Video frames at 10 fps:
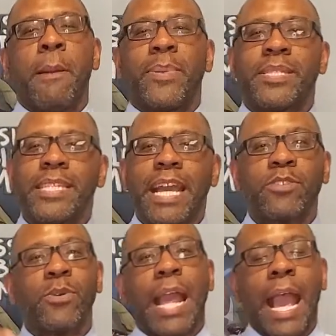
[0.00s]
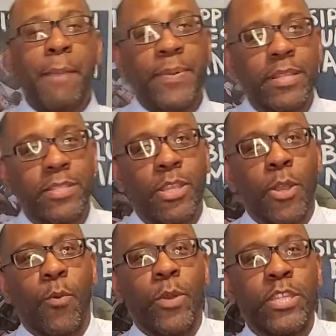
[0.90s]
But see, that's what happens
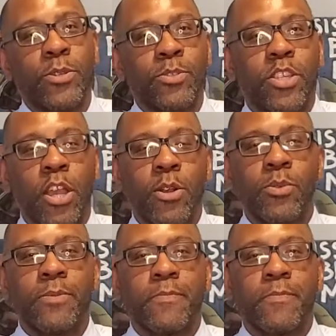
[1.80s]
when you don't